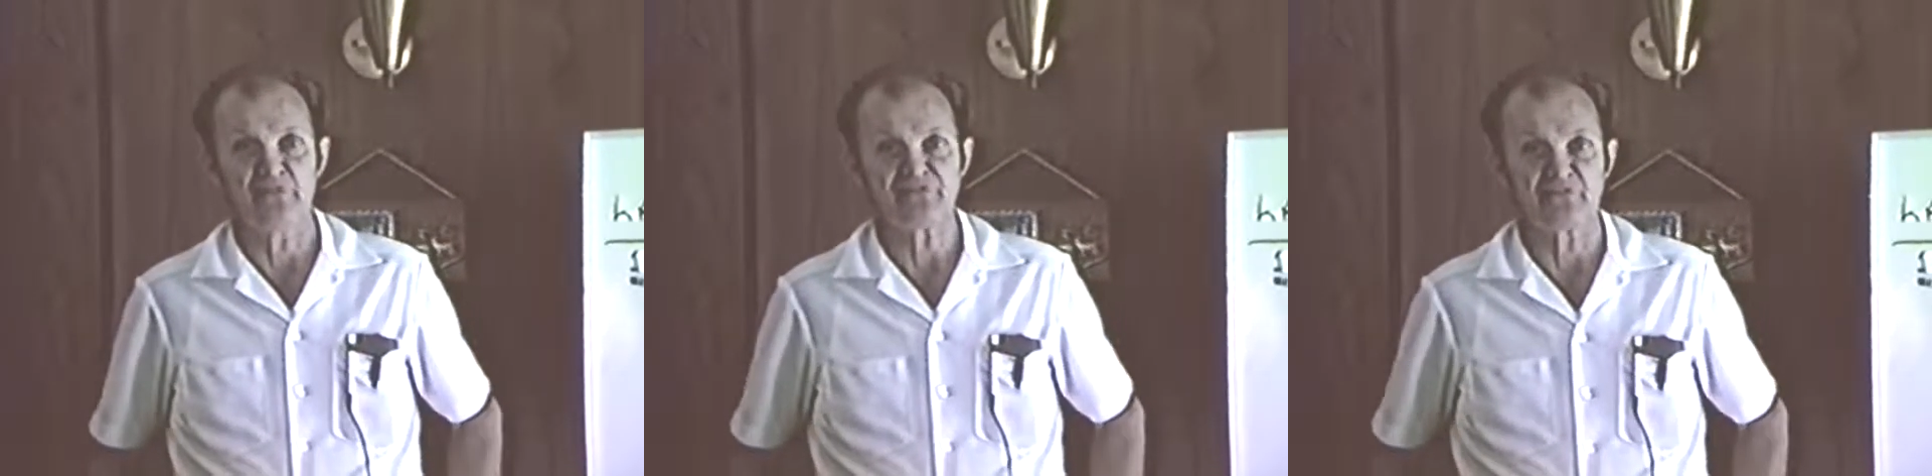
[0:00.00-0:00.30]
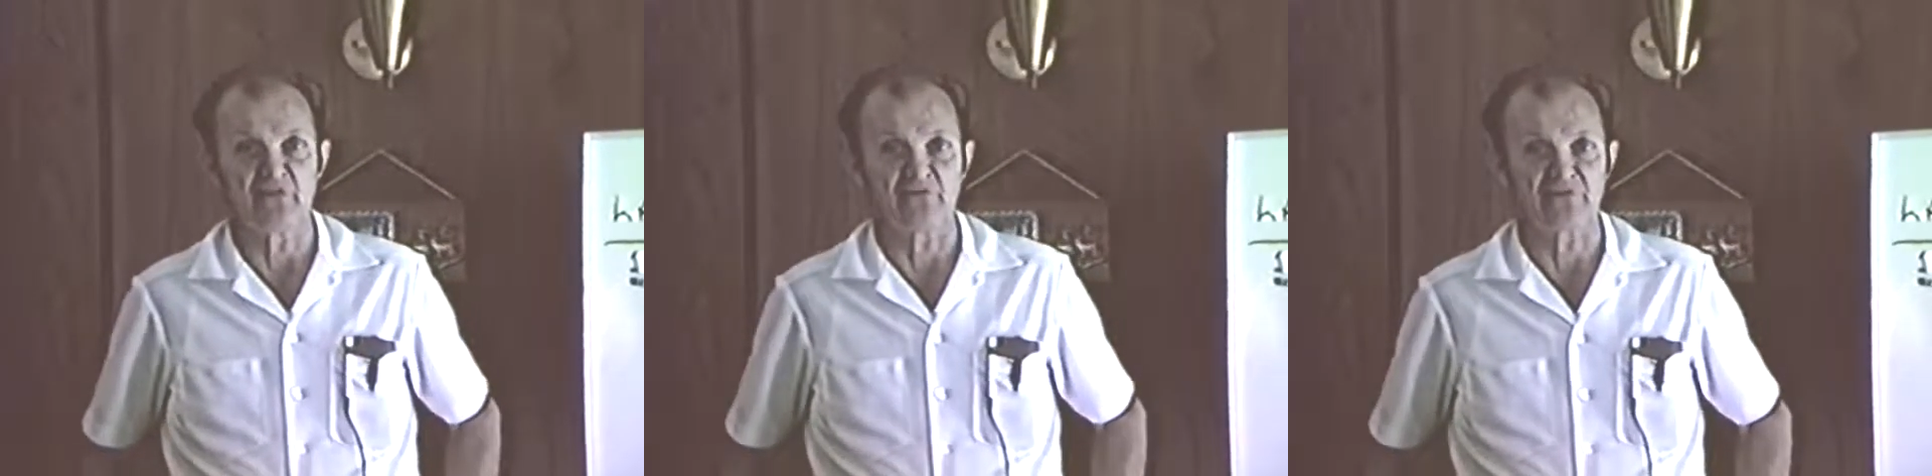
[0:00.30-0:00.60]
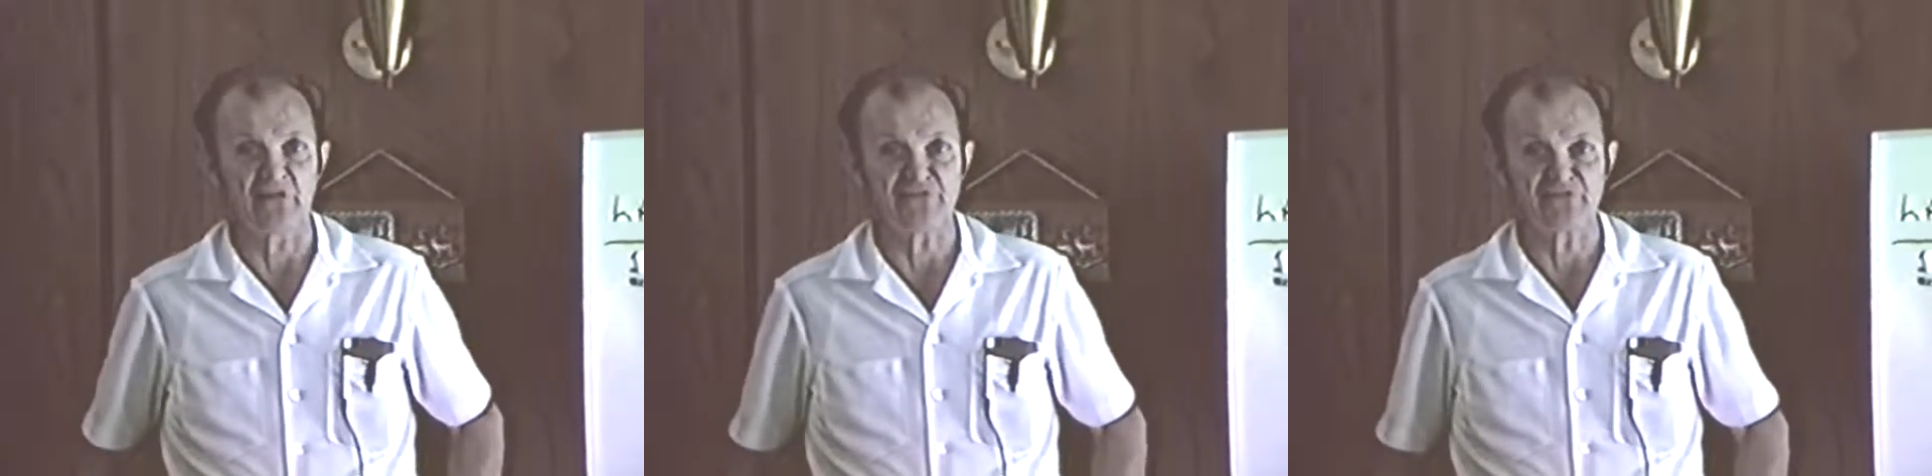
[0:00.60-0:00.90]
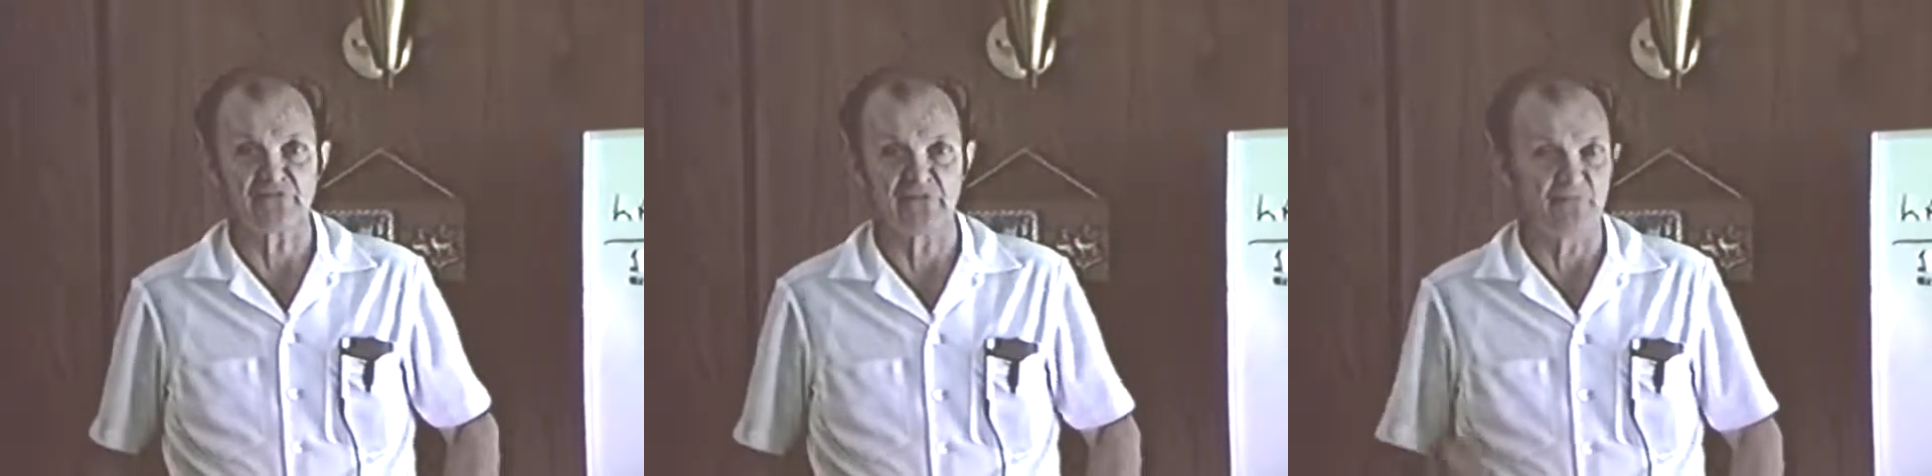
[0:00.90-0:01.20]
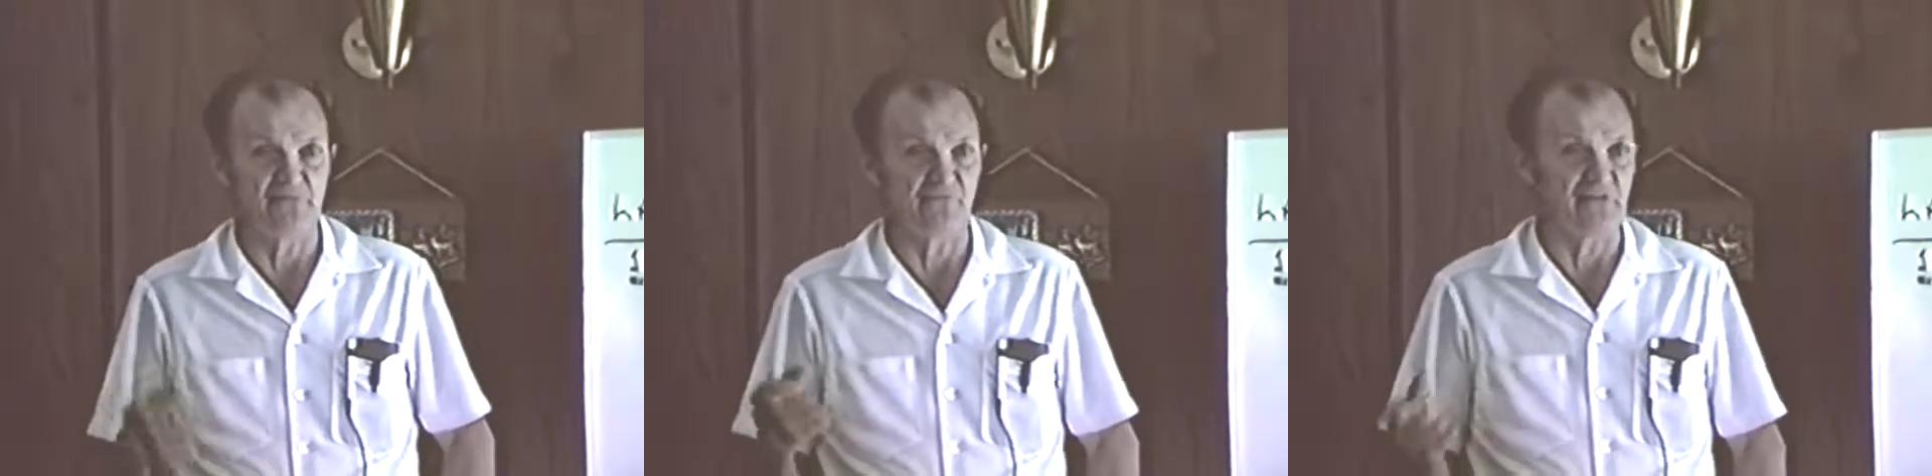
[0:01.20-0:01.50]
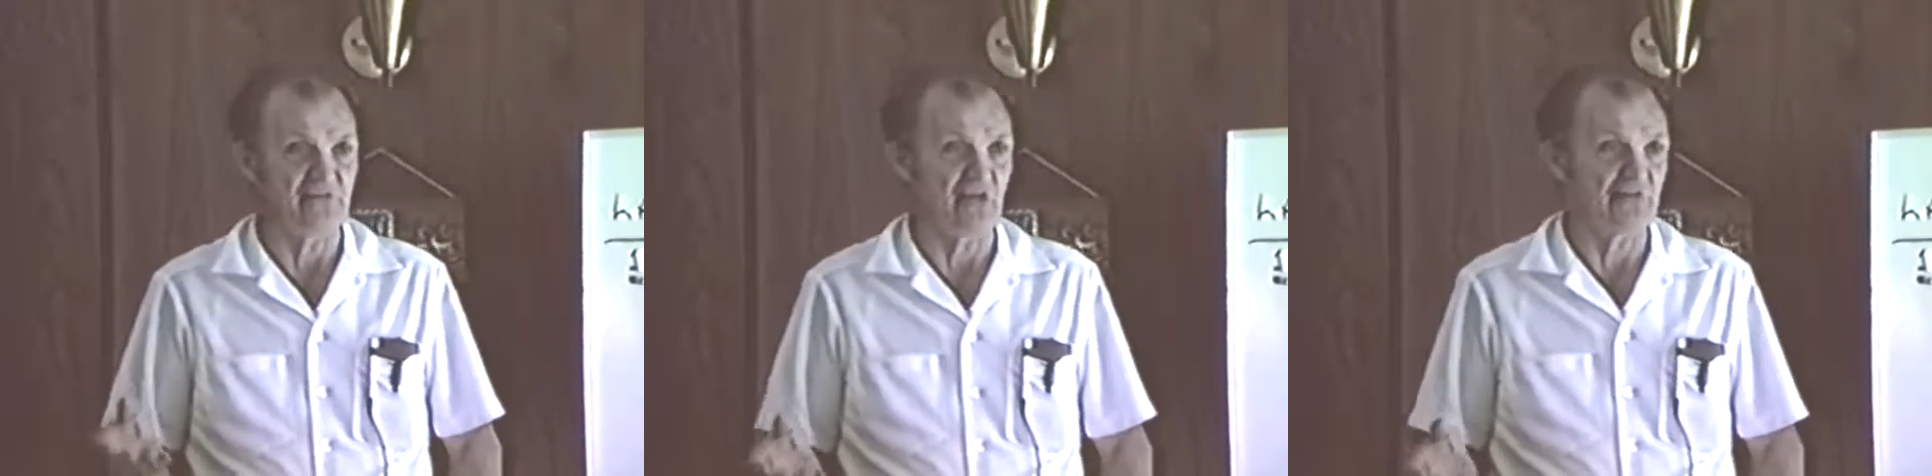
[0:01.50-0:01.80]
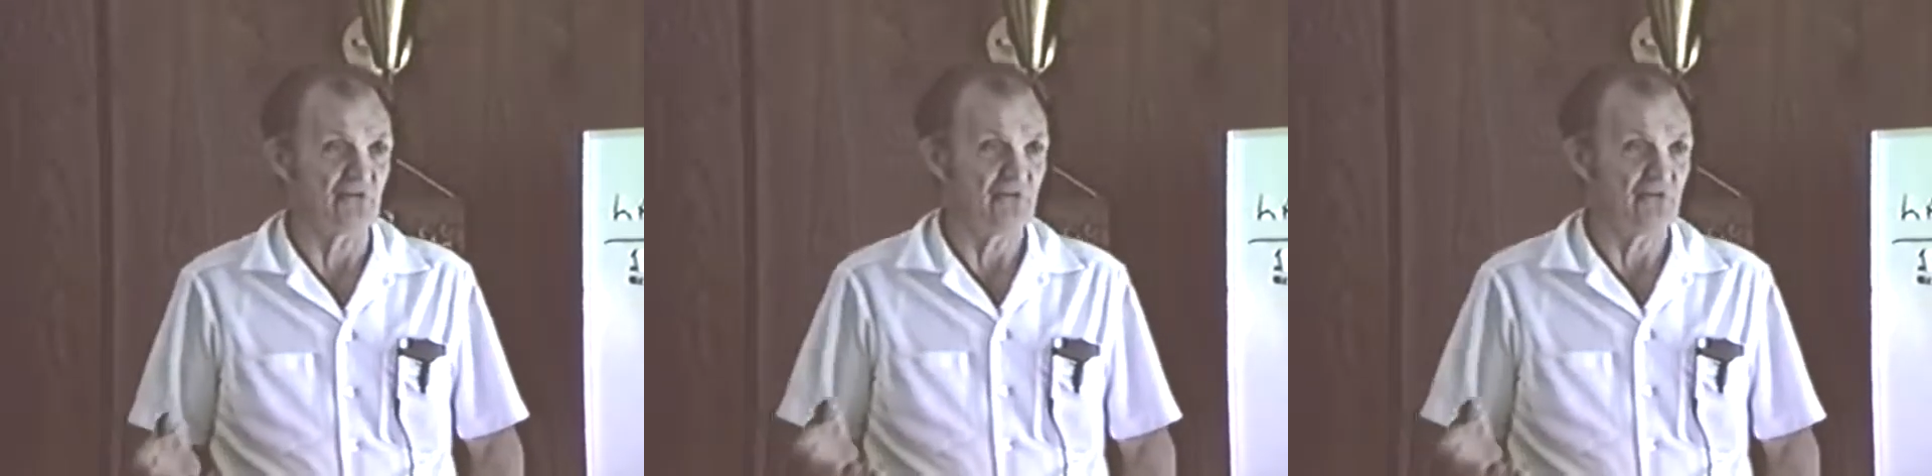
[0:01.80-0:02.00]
He said, okay, so give me the vineyard and